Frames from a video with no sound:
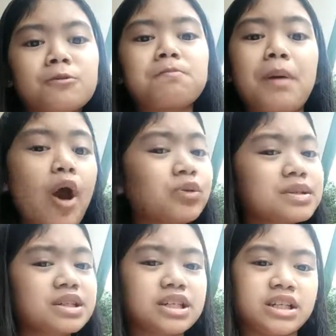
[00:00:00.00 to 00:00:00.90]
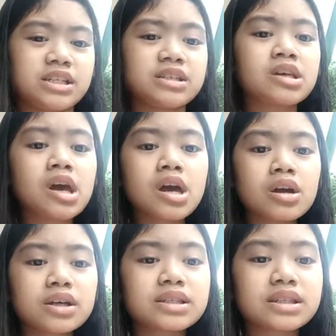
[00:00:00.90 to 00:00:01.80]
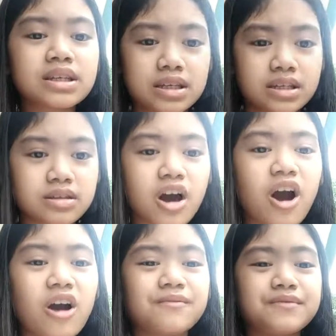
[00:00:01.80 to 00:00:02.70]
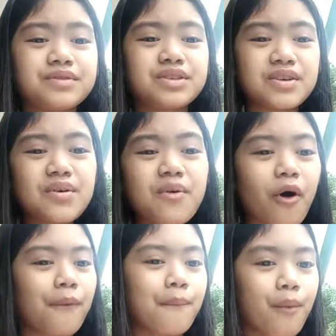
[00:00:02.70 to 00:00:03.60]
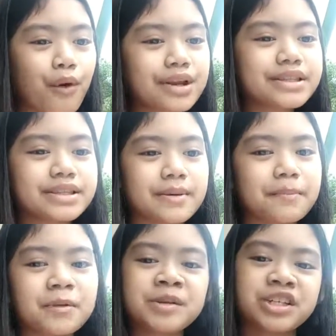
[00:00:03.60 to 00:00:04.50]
Compound machines consist of two or more simple